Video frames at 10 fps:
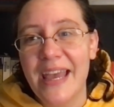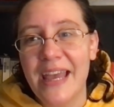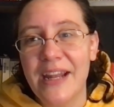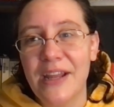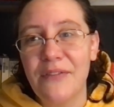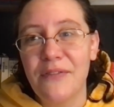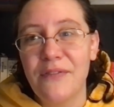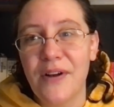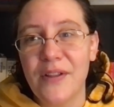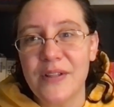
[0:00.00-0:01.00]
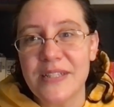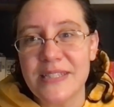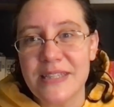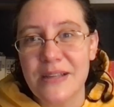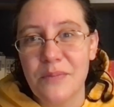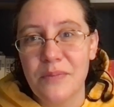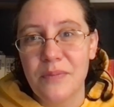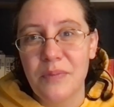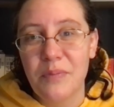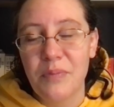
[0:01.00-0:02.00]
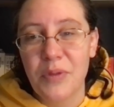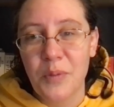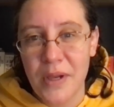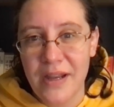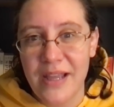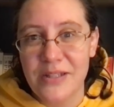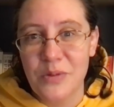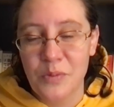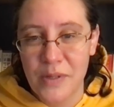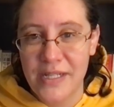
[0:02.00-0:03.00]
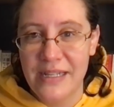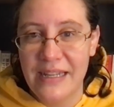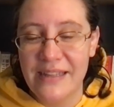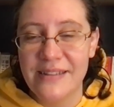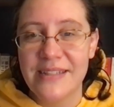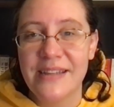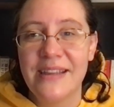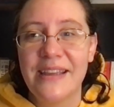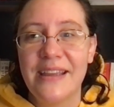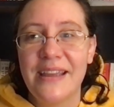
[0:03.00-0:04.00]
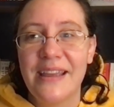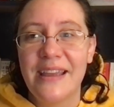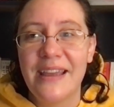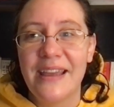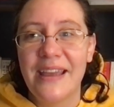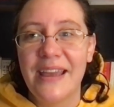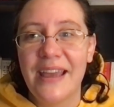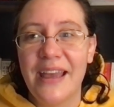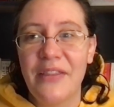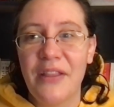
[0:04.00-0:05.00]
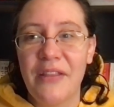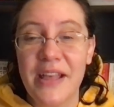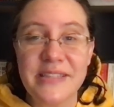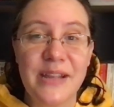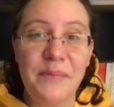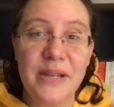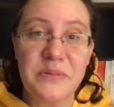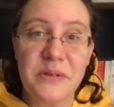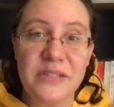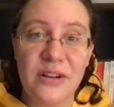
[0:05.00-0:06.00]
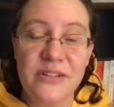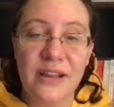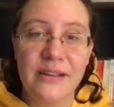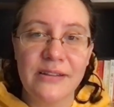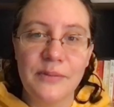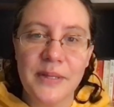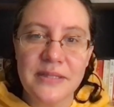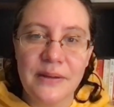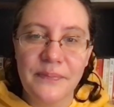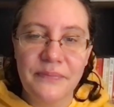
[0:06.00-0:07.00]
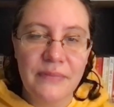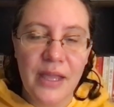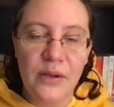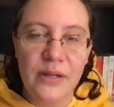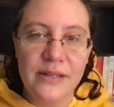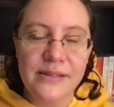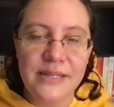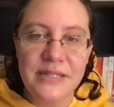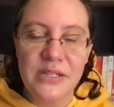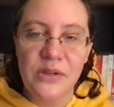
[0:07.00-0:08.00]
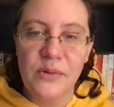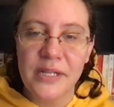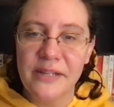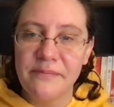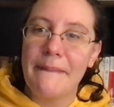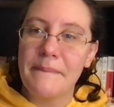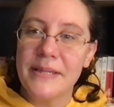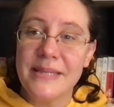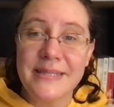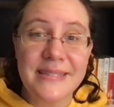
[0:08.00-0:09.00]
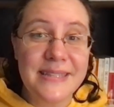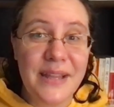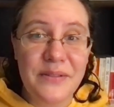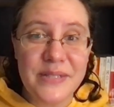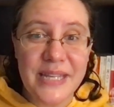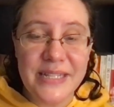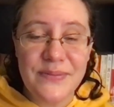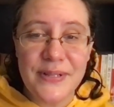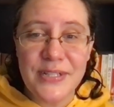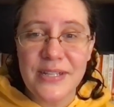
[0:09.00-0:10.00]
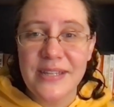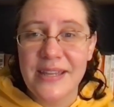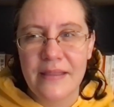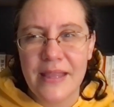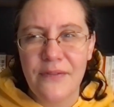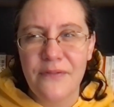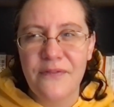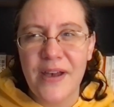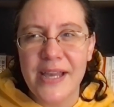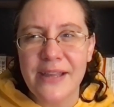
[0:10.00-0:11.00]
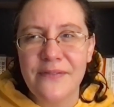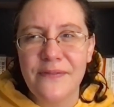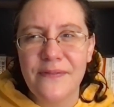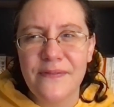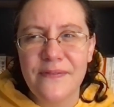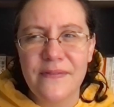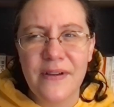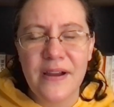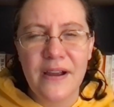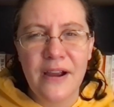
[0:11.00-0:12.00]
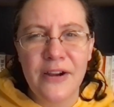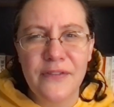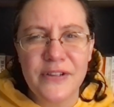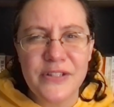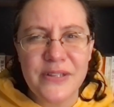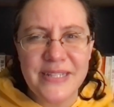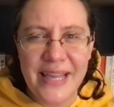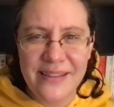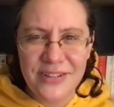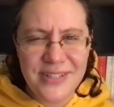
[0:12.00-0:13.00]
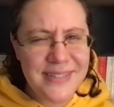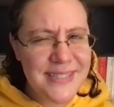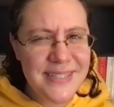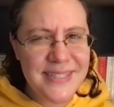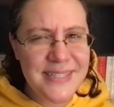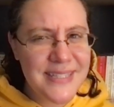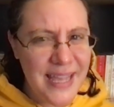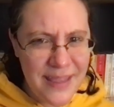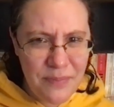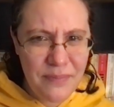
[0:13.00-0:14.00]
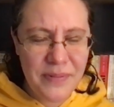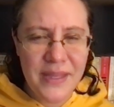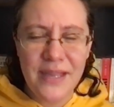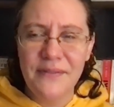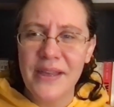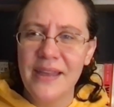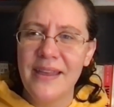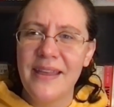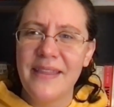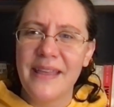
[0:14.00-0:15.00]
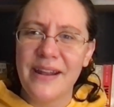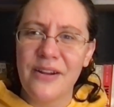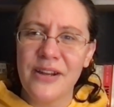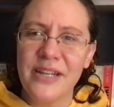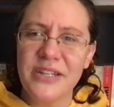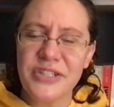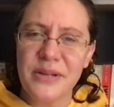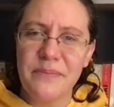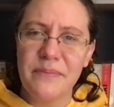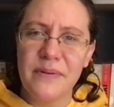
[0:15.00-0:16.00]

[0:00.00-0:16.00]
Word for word: and I've fallen asleep three nights reading it and then last night my husband started talking to me, so I couldn't continue reading. But this is another science fiction, like five artificial intelligences, I believe, that are in a ship